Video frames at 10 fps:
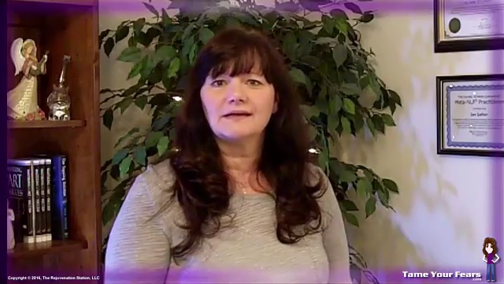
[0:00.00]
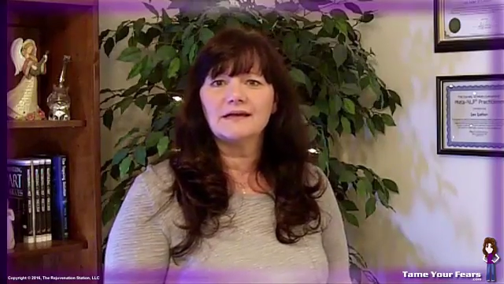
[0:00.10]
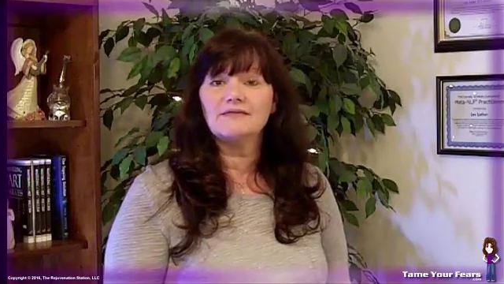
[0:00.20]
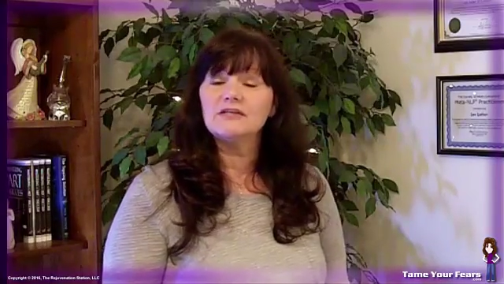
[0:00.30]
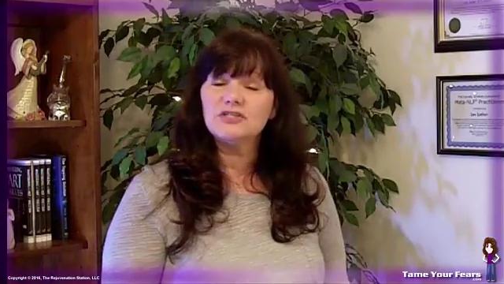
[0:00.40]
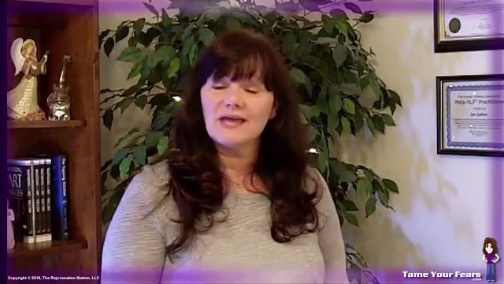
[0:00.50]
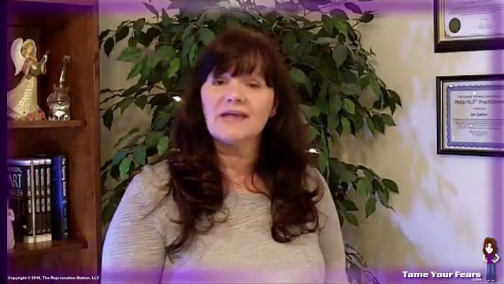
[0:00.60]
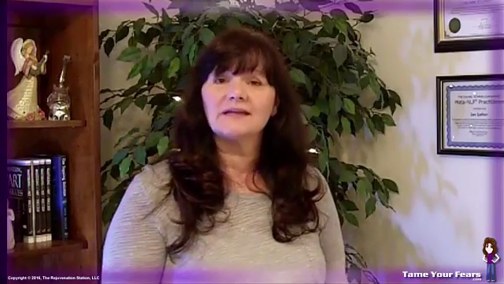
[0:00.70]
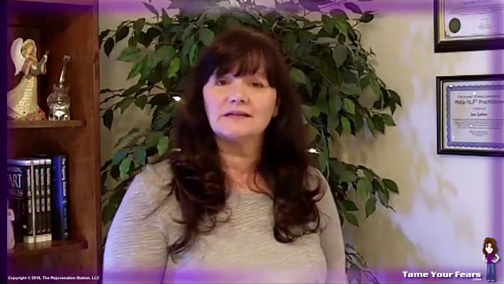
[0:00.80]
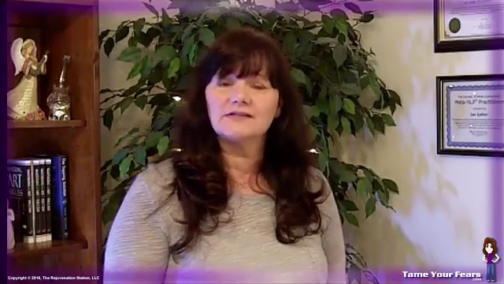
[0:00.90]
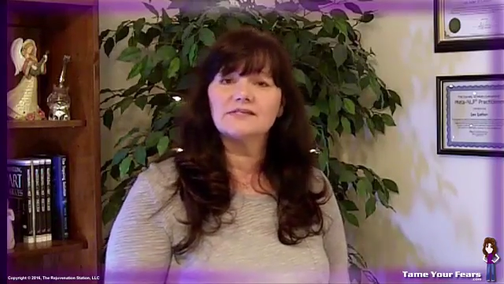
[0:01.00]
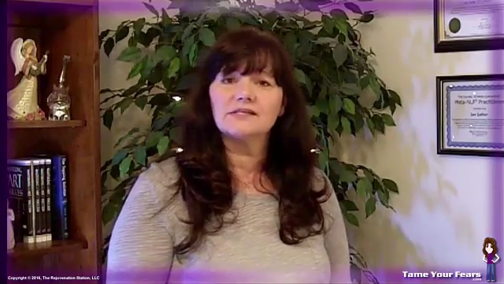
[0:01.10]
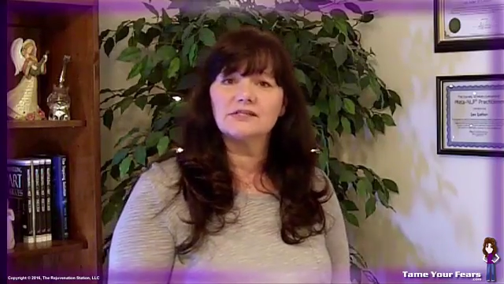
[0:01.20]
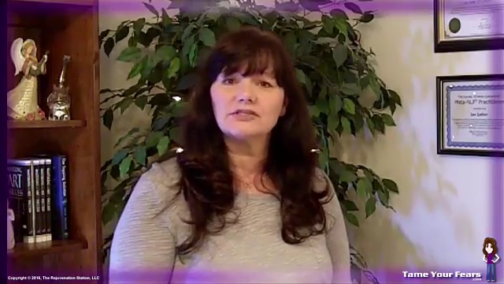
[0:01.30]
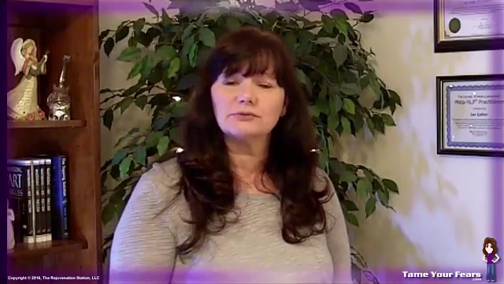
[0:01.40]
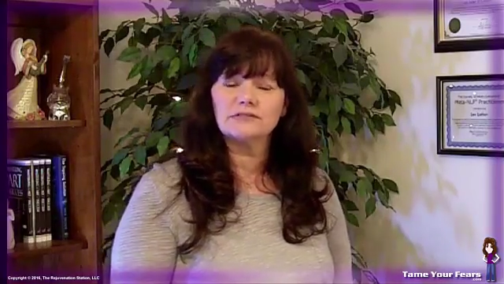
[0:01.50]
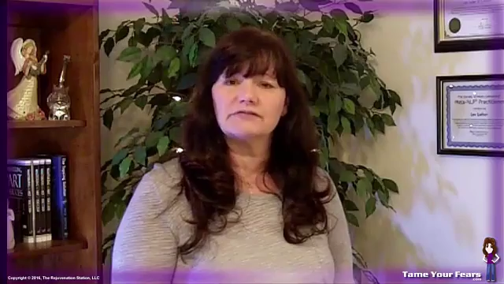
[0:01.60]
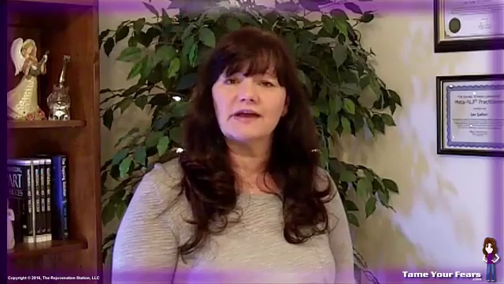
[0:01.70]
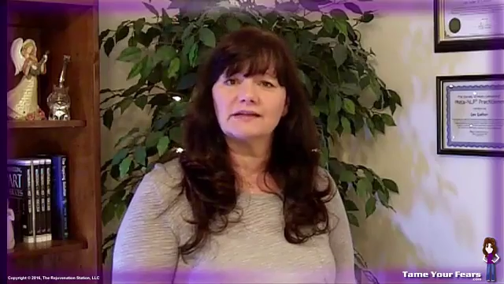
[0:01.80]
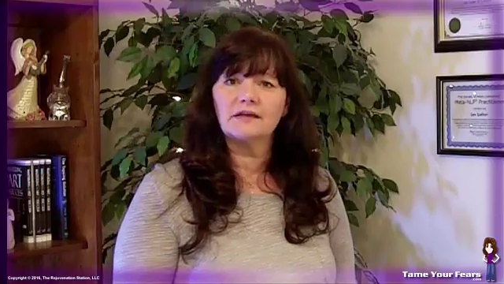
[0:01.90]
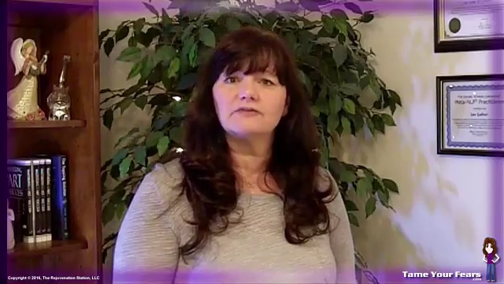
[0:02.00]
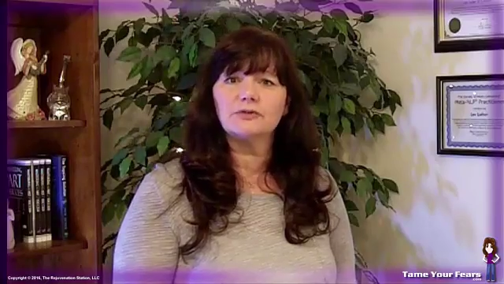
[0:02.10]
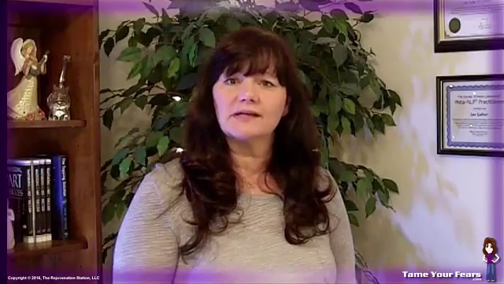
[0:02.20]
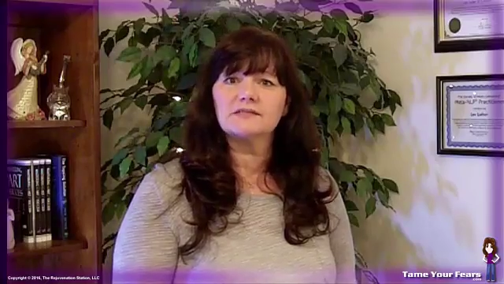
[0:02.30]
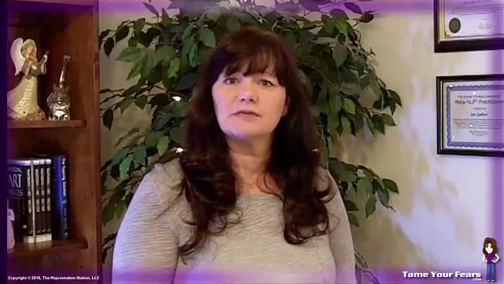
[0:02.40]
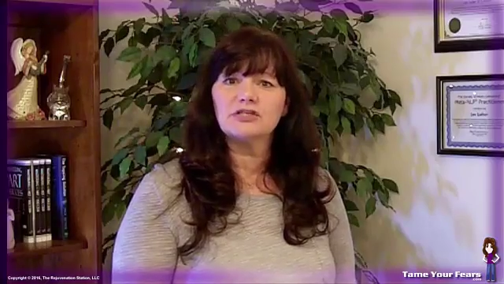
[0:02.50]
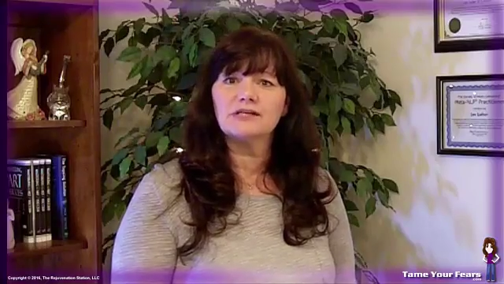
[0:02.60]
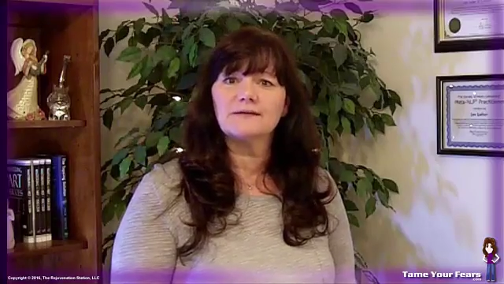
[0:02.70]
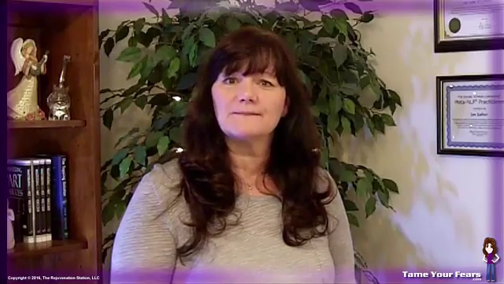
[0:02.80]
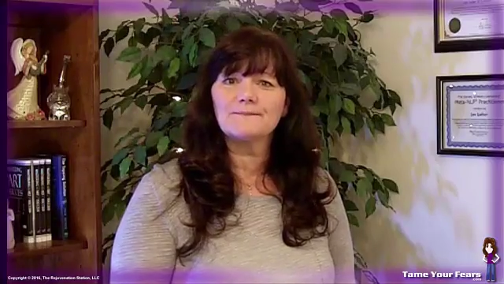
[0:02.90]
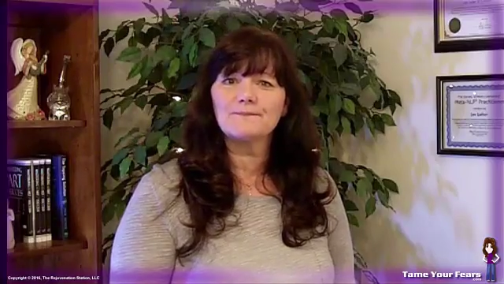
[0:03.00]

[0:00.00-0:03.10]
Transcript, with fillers: And then Shannon listened to a Divine Love transmission,